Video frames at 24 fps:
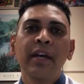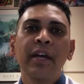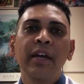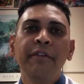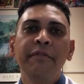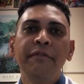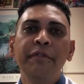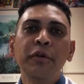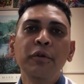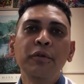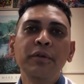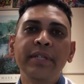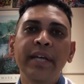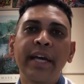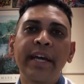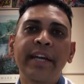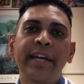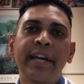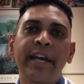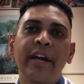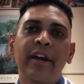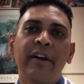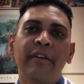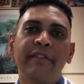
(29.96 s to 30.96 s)
If you
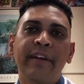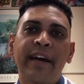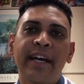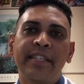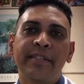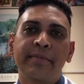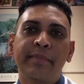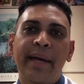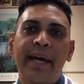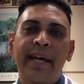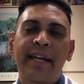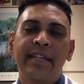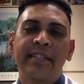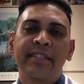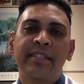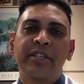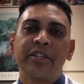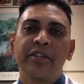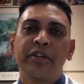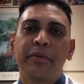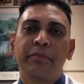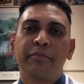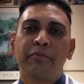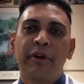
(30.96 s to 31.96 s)
take care of
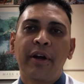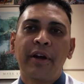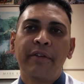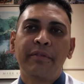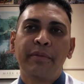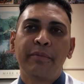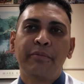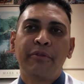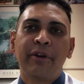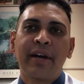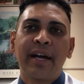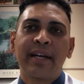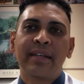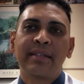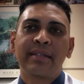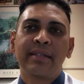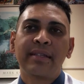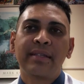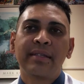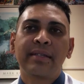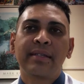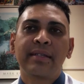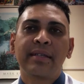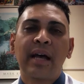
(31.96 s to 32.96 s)
asthmatics in your private
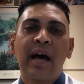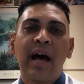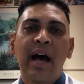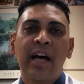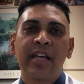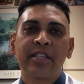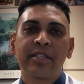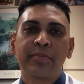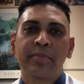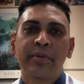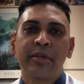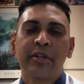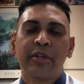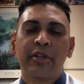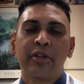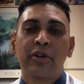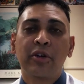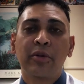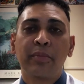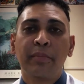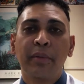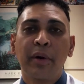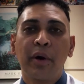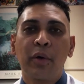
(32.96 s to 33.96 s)
practice, hospital,
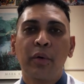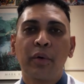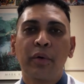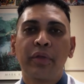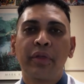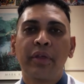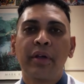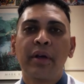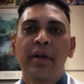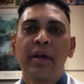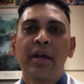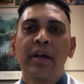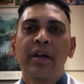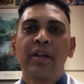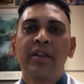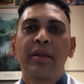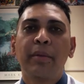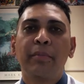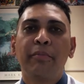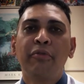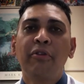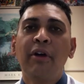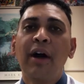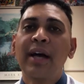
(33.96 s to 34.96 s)
or both,
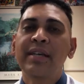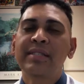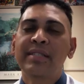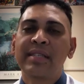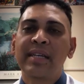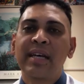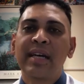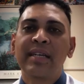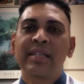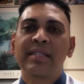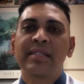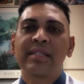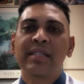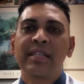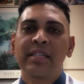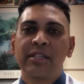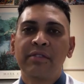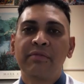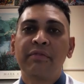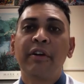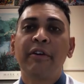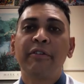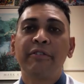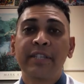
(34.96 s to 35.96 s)
the process
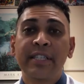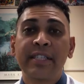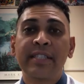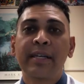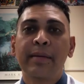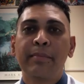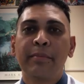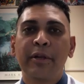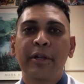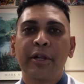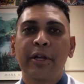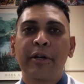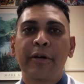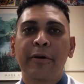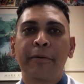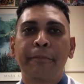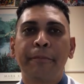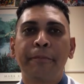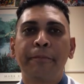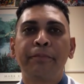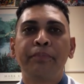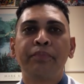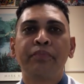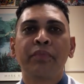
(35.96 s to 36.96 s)
is very similar.
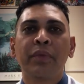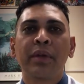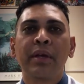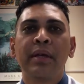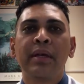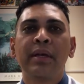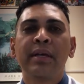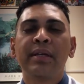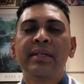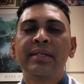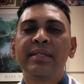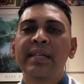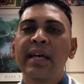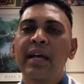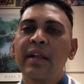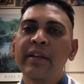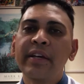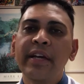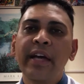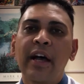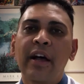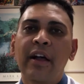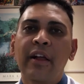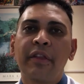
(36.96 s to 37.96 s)

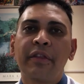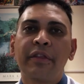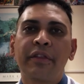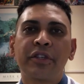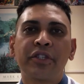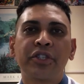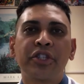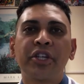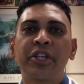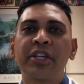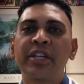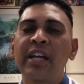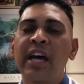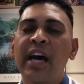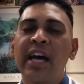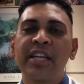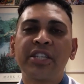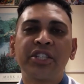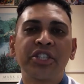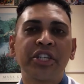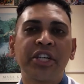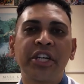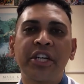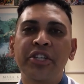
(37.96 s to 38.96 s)
Telehealth should
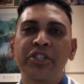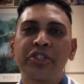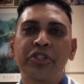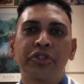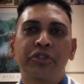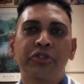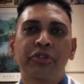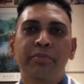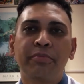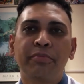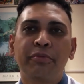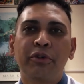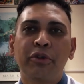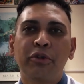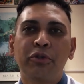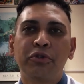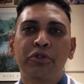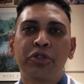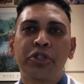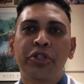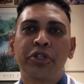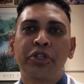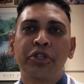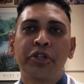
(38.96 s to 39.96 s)
not change your
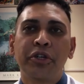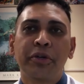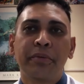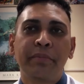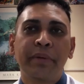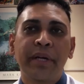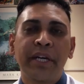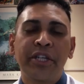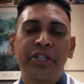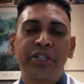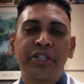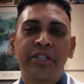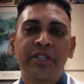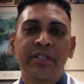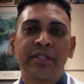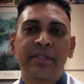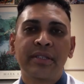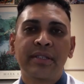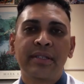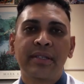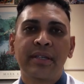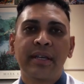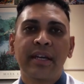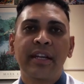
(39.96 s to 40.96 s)
approach to your
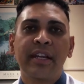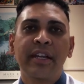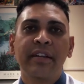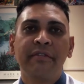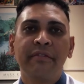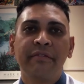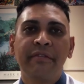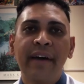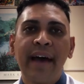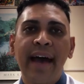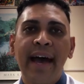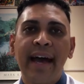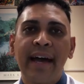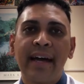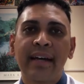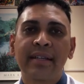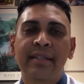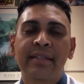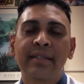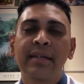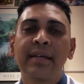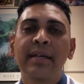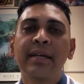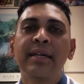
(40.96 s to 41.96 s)
patients, and in
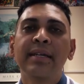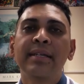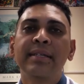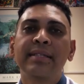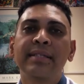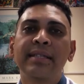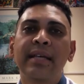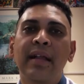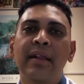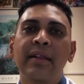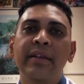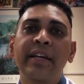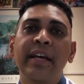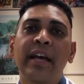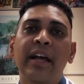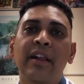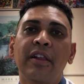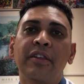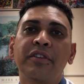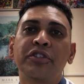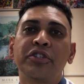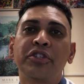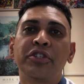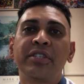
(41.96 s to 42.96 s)
fact,
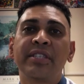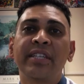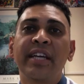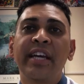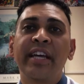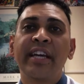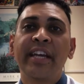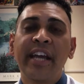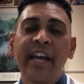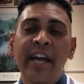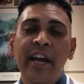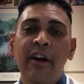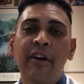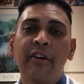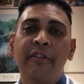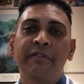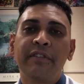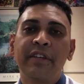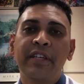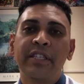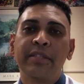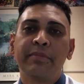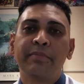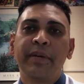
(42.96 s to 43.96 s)
telehealth should take care
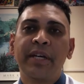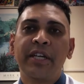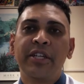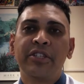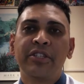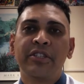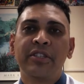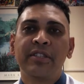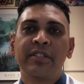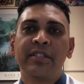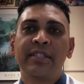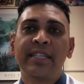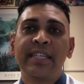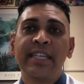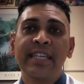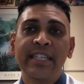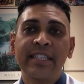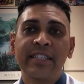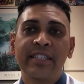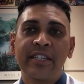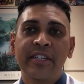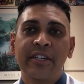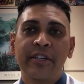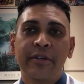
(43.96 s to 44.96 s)
of these patients
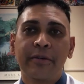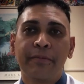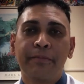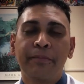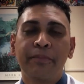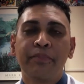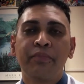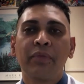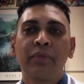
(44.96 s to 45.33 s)
easier.